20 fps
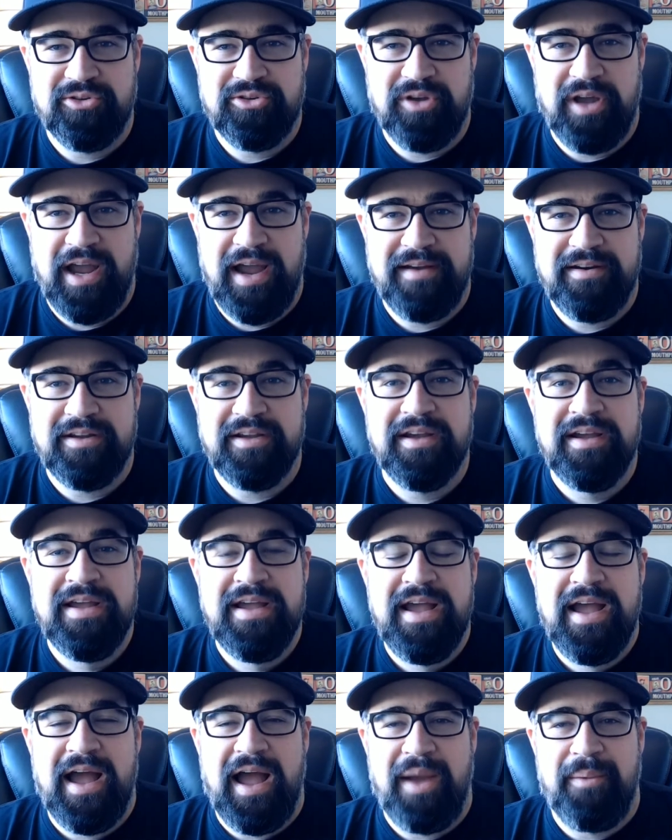So
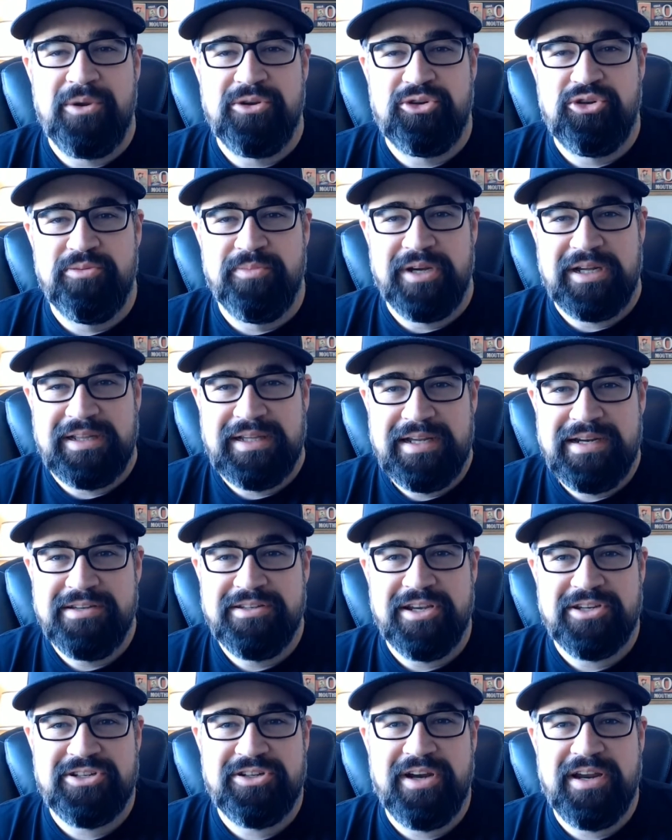I went to
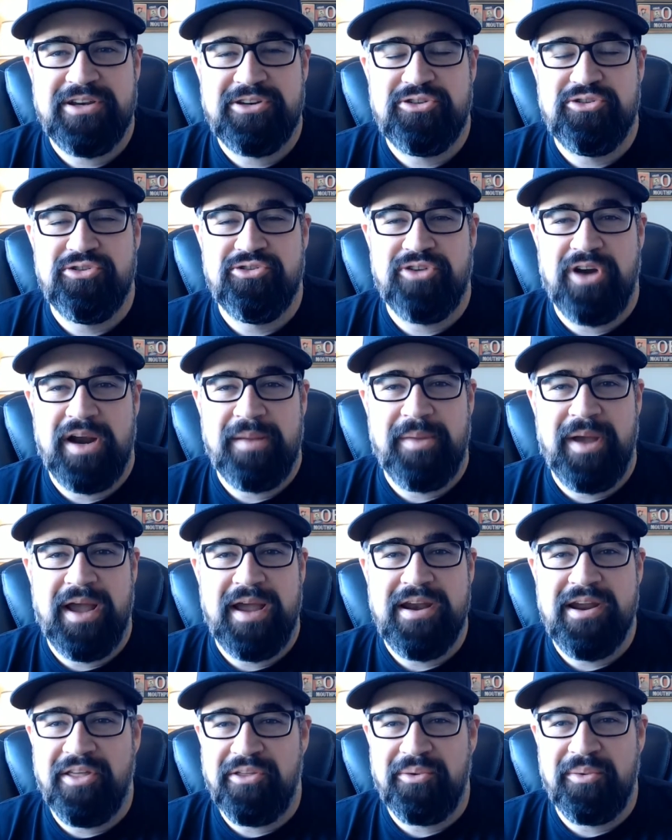McLennan's yesterday to try to buy
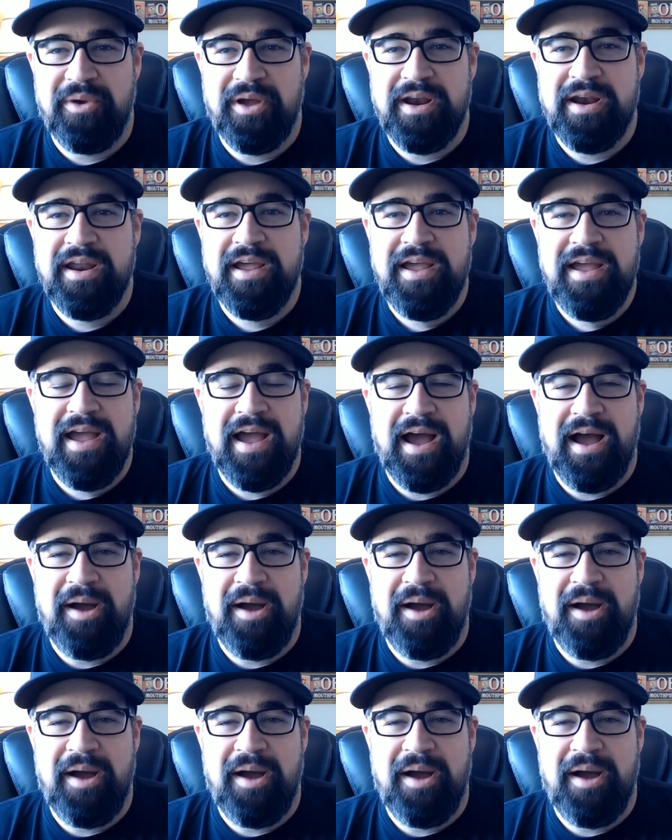another one.